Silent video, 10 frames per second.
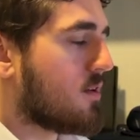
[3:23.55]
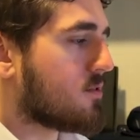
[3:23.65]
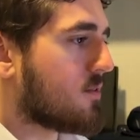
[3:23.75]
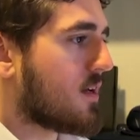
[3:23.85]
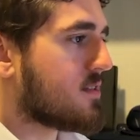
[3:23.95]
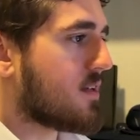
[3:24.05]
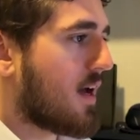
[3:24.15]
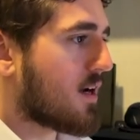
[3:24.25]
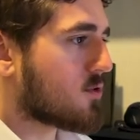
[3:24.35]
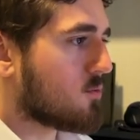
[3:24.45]
So that is the
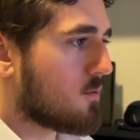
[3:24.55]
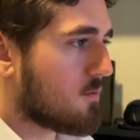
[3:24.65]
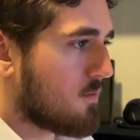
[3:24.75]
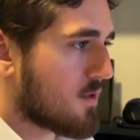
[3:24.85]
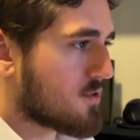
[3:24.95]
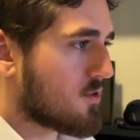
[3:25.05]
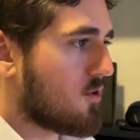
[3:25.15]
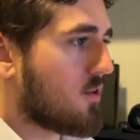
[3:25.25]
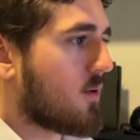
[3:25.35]
actual function call